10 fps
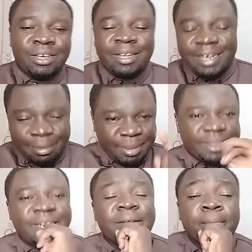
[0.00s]
Number
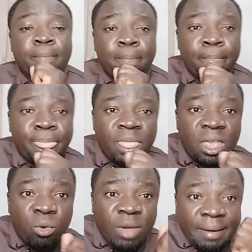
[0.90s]
three,
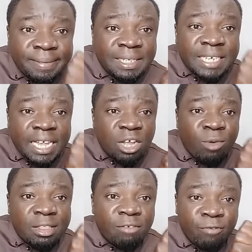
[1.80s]
we have seen Kenya
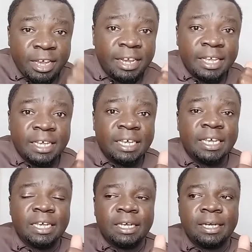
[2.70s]
Kwanza failing
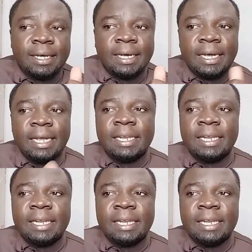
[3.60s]
in